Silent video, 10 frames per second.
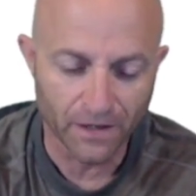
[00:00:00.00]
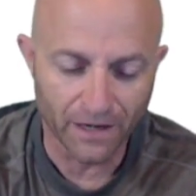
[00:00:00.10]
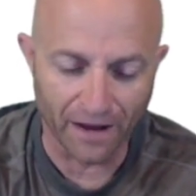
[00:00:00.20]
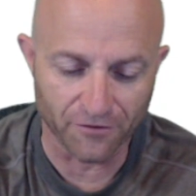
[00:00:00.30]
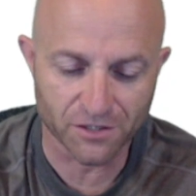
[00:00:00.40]

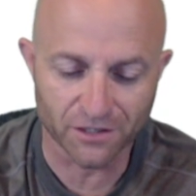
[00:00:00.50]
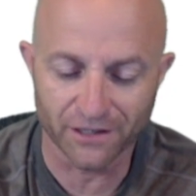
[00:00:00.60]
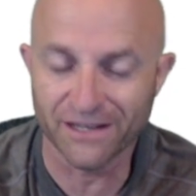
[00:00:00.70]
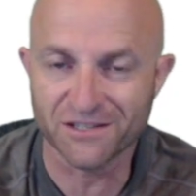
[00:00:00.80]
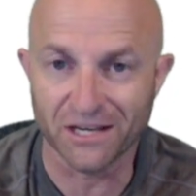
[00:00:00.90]

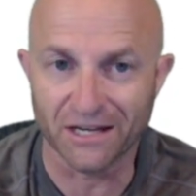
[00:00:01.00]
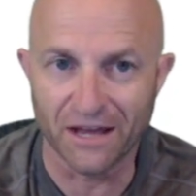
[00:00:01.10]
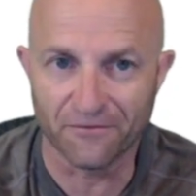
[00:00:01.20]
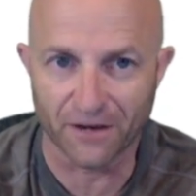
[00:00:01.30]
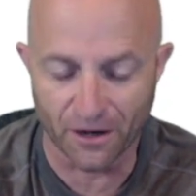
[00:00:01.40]
Obviously,
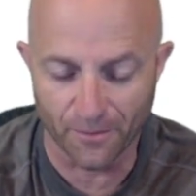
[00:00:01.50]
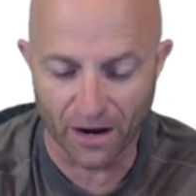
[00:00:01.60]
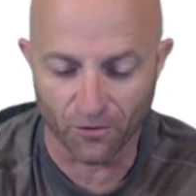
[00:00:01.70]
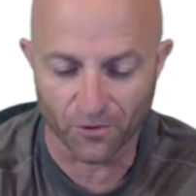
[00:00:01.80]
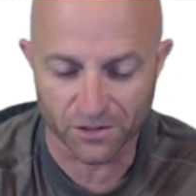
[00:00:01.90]
significant
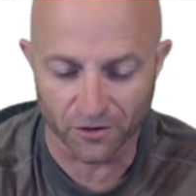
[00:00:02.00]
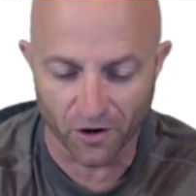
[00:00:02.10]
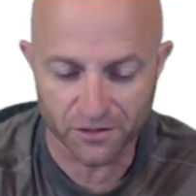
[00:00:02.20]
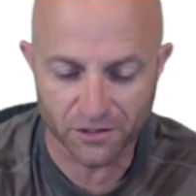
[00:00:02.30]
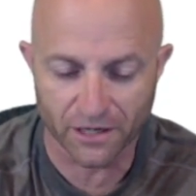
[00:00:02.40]
amount was
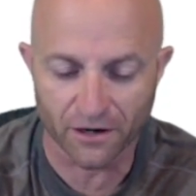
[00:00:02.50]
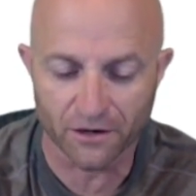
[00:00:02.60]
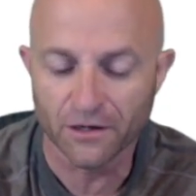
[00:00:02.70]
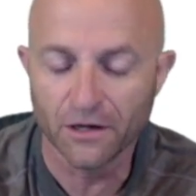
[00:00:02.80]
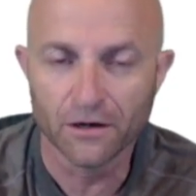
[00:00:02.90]
lost there.